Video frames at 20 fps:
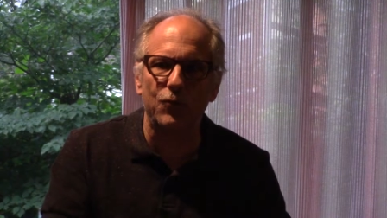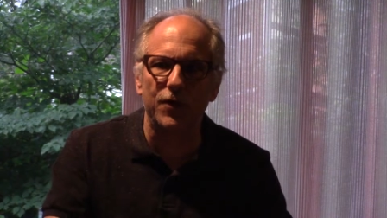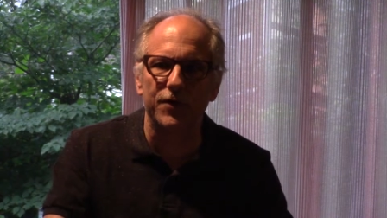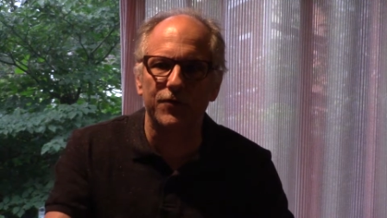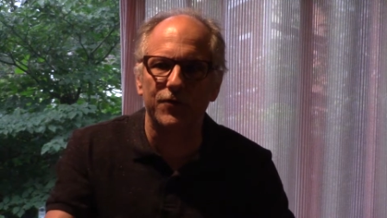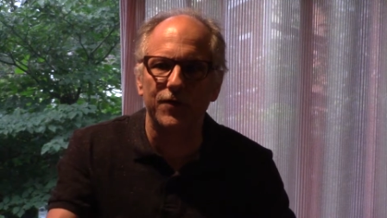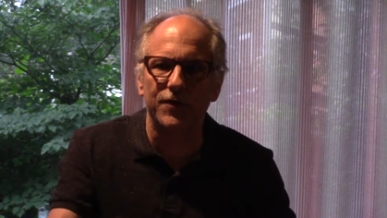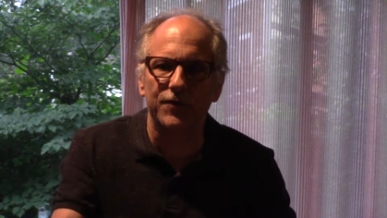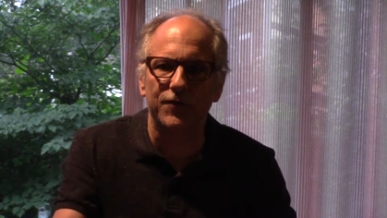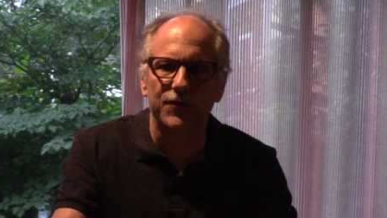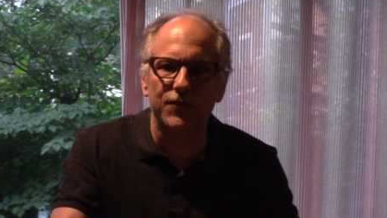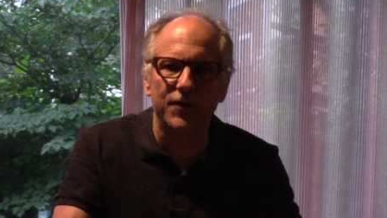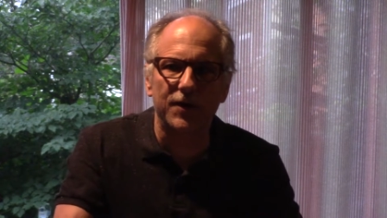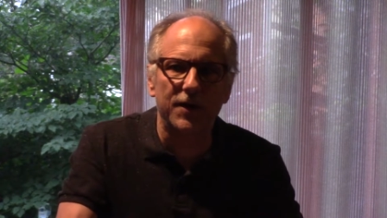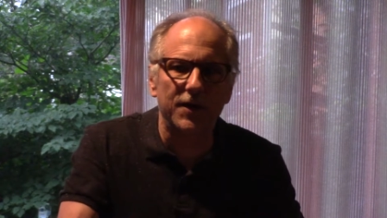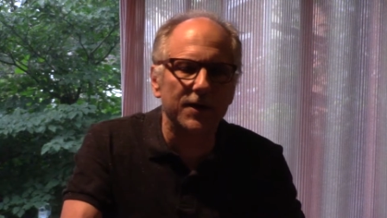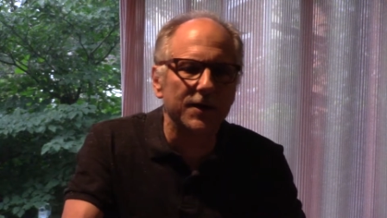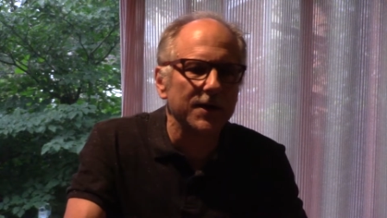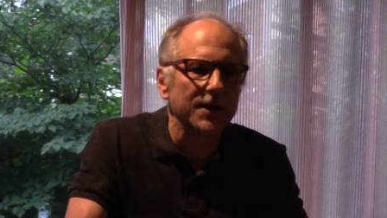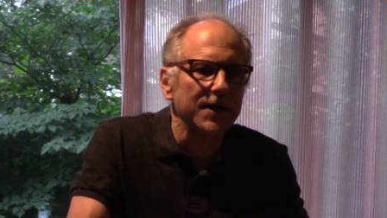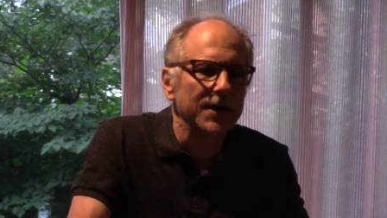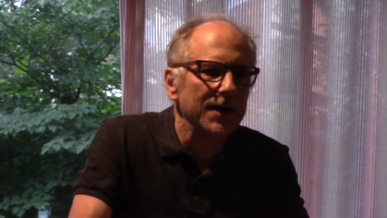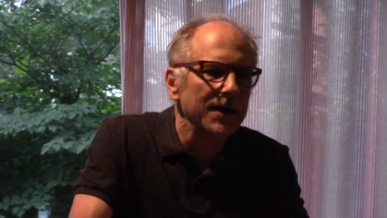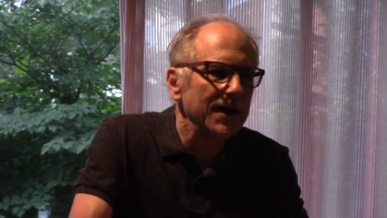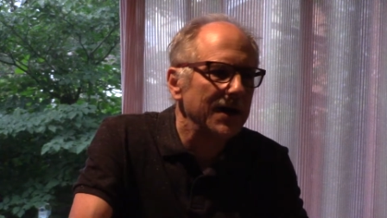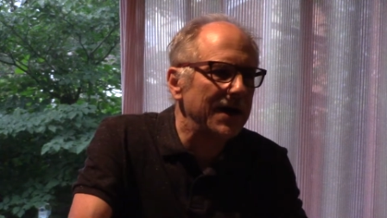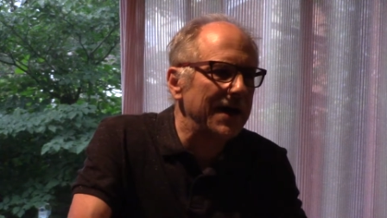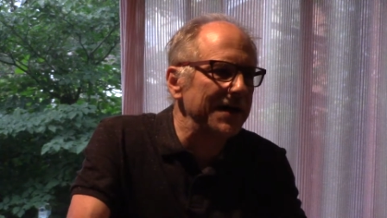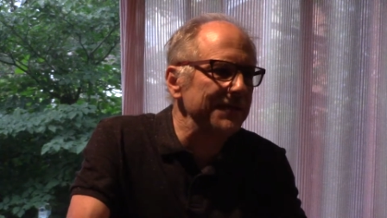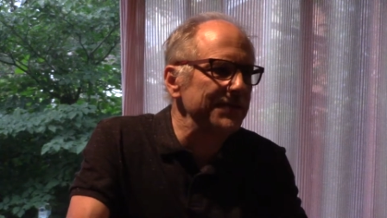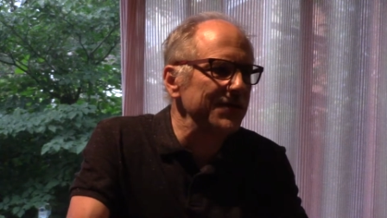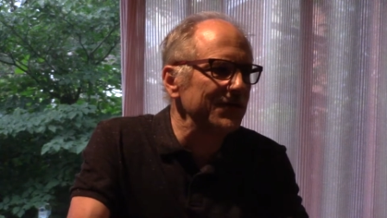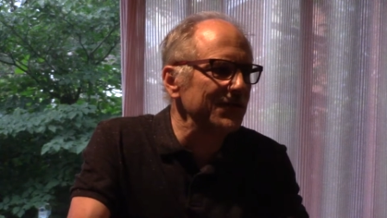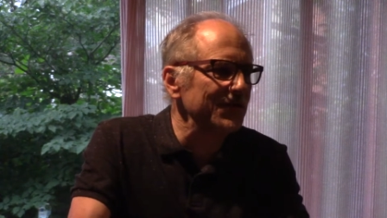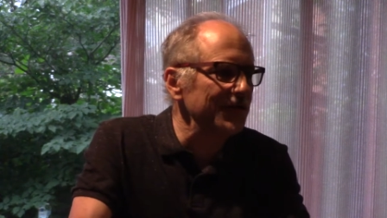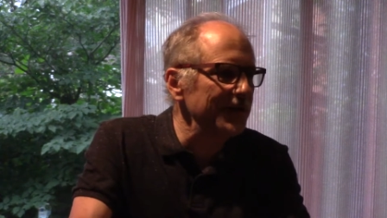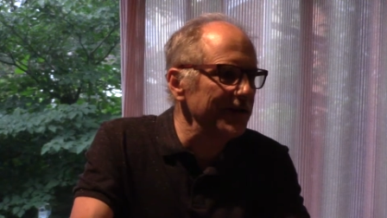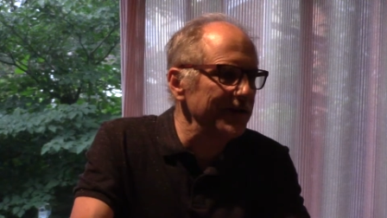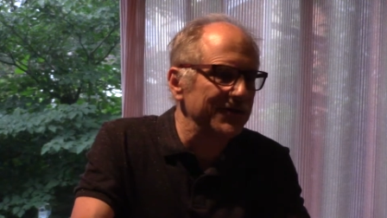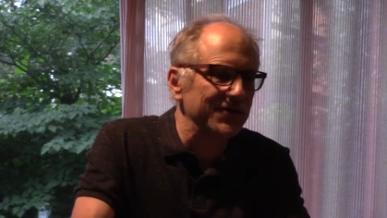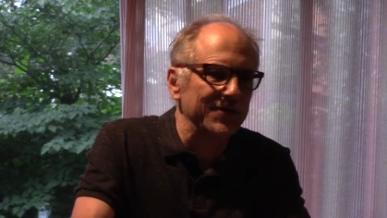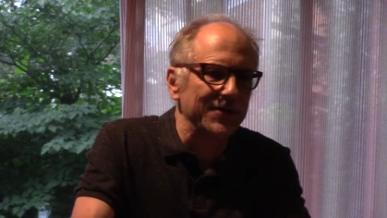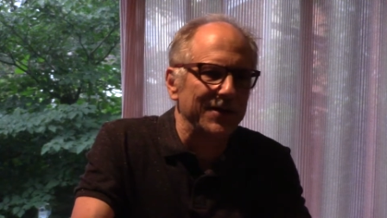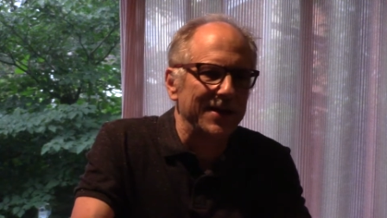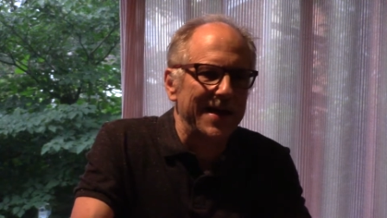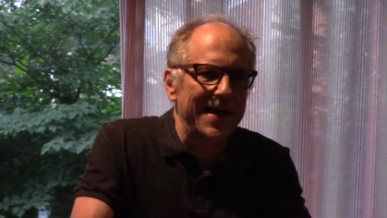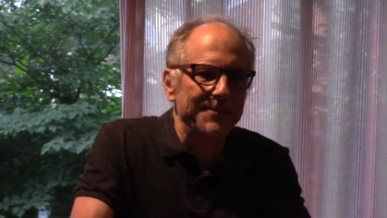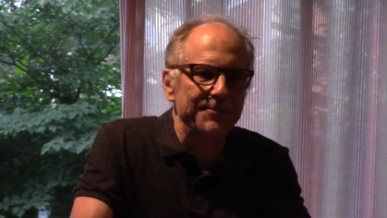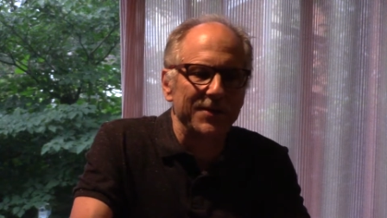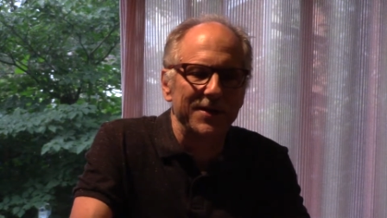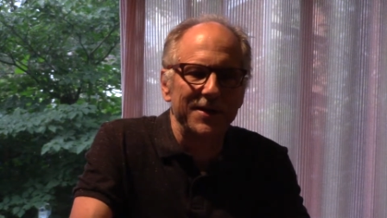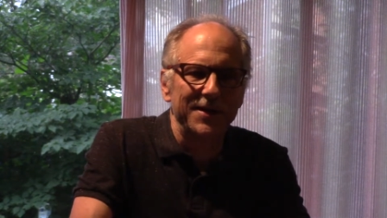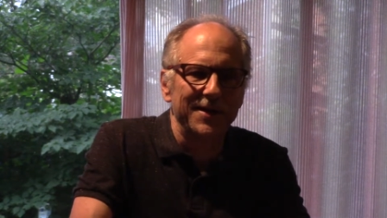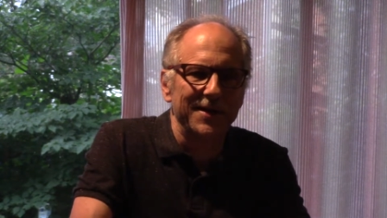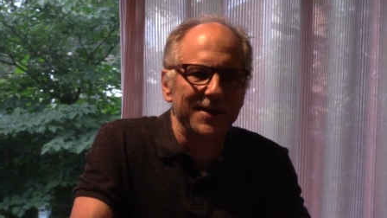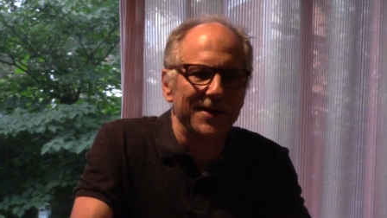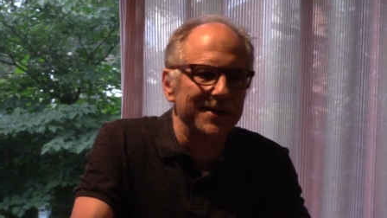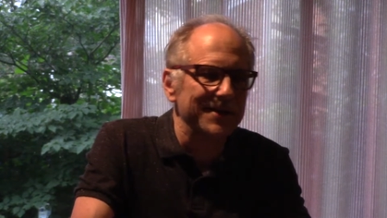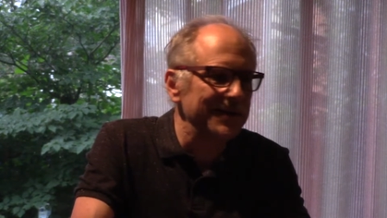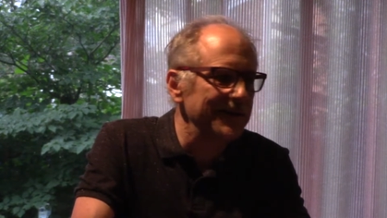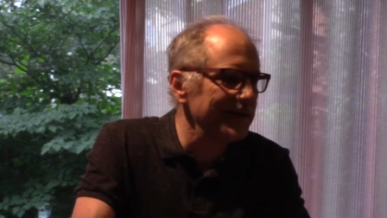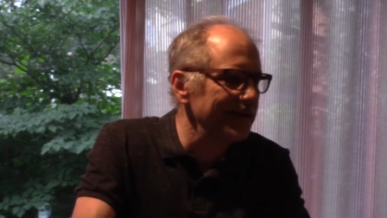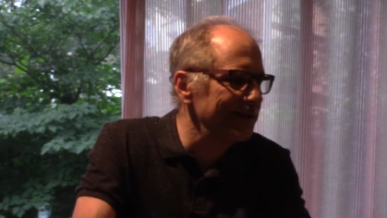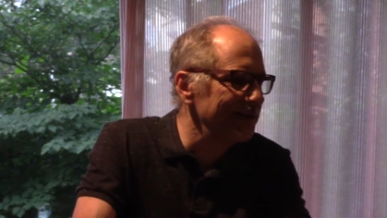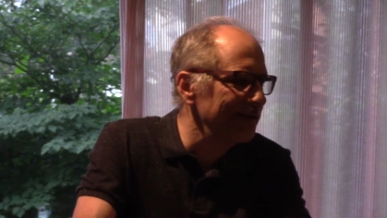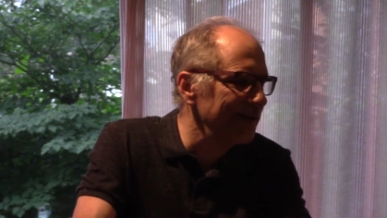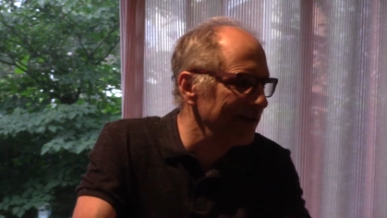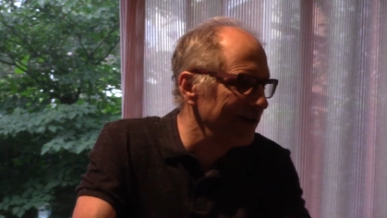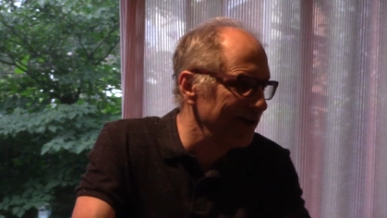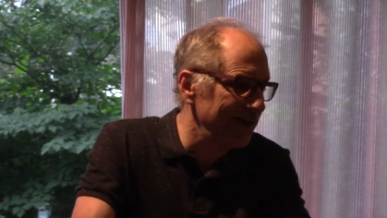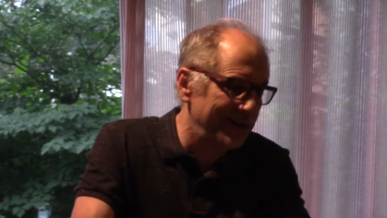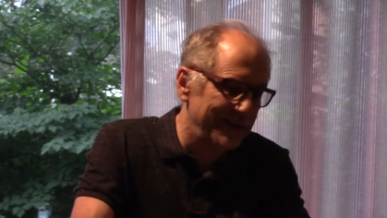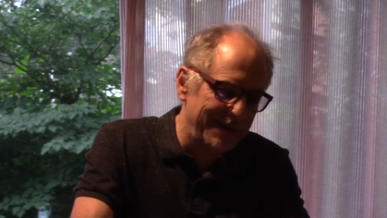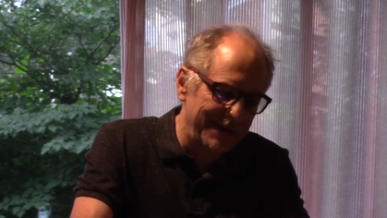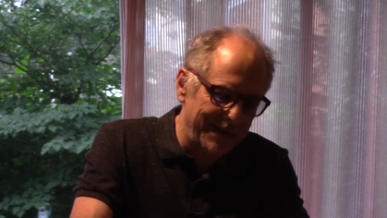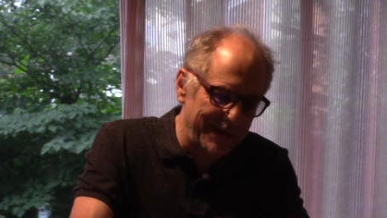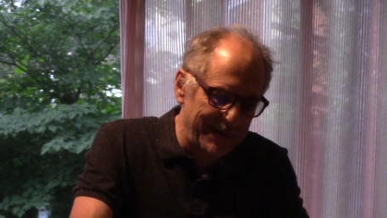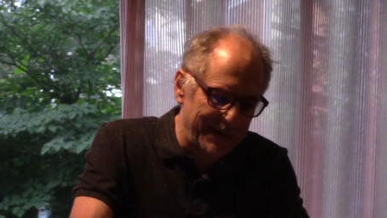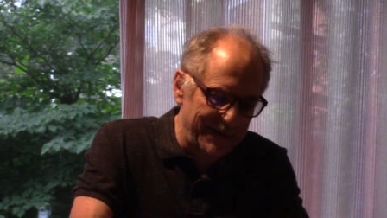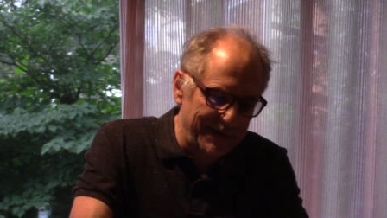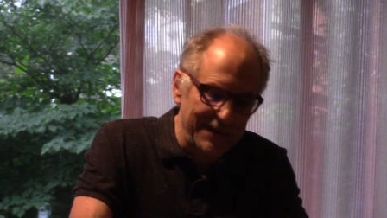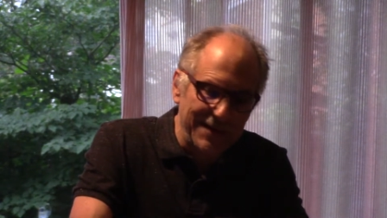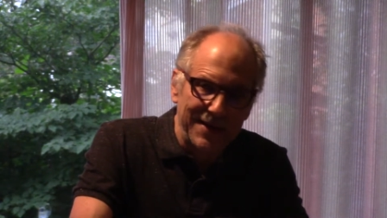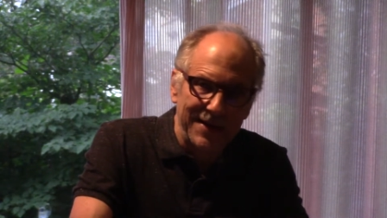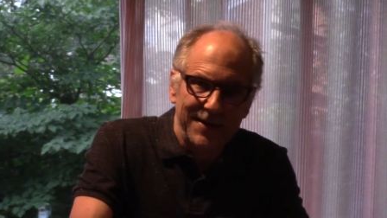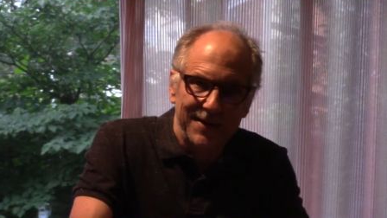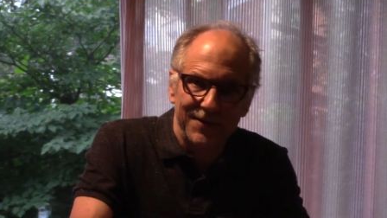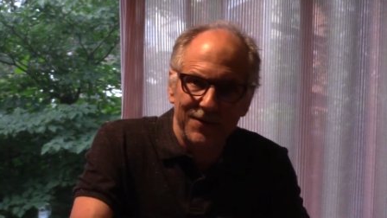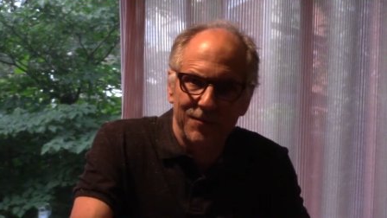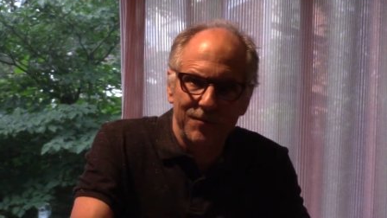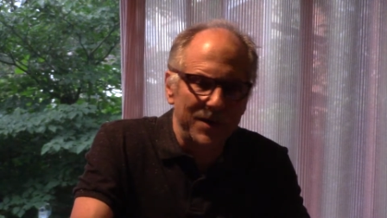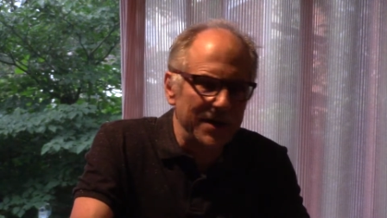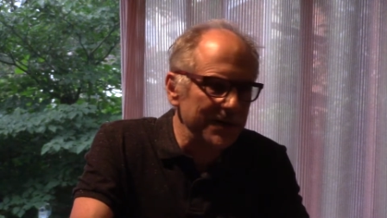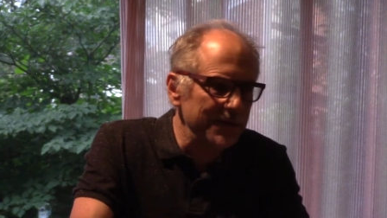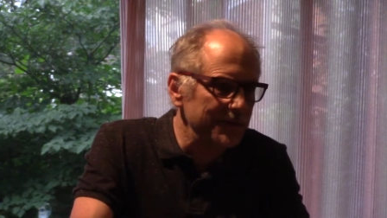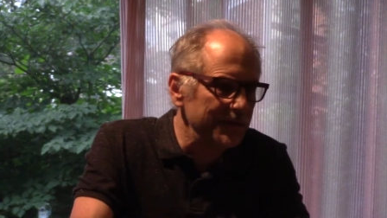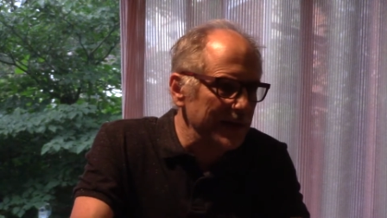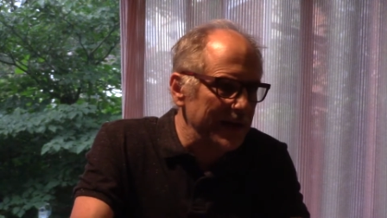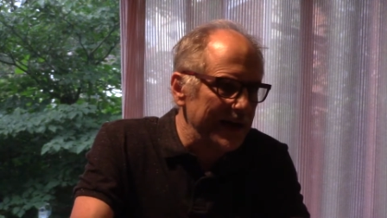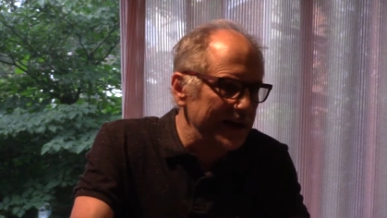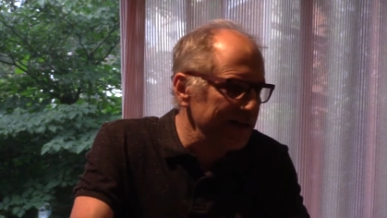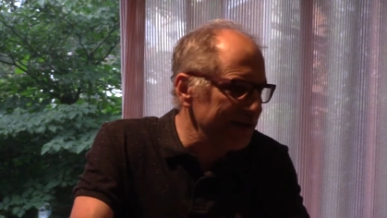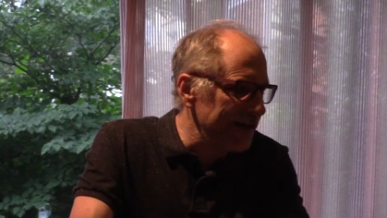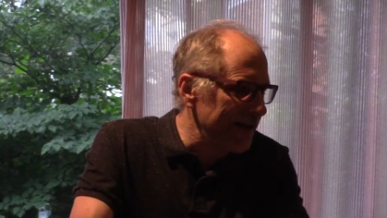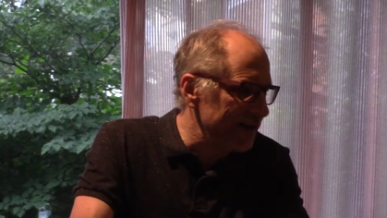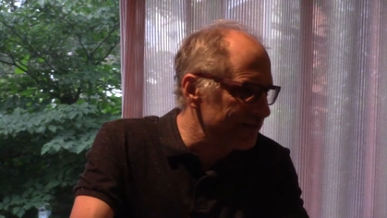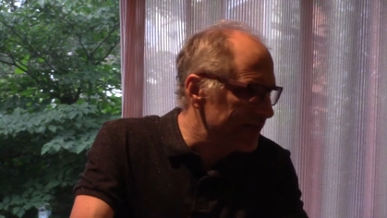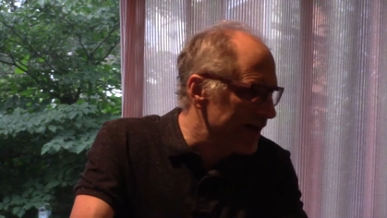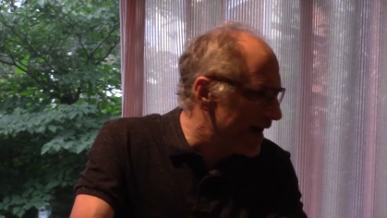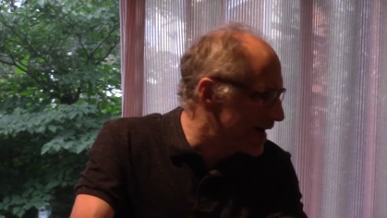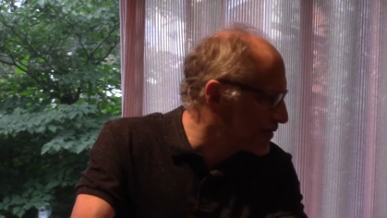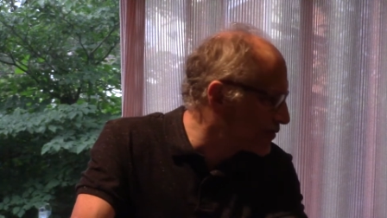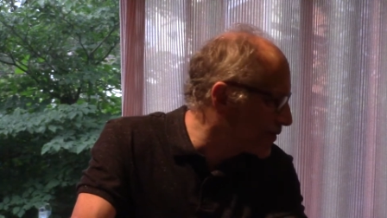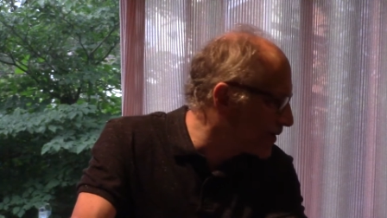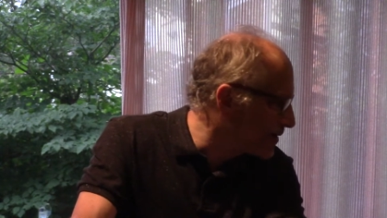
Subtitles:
which is obviously still happening, and you might have had a day of action